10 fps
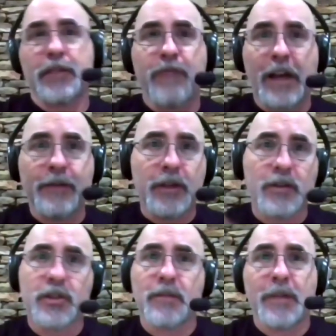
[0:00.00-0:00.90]
five
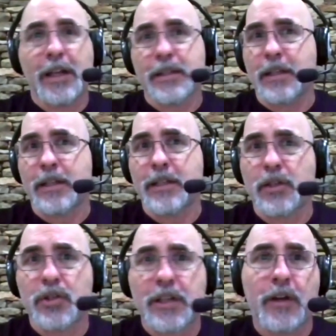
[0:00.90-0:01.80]
years i mean that's like
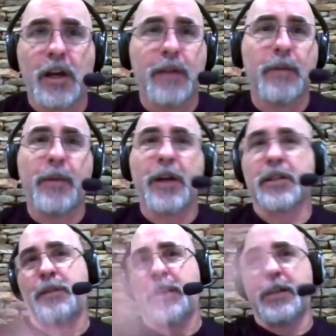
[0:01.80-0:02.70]
six or seven hundred
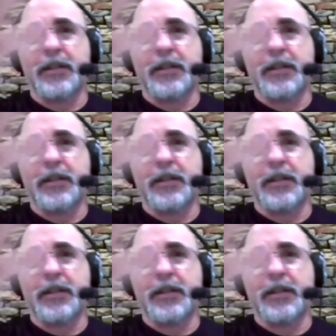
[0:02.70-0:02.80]
bucks i mean that's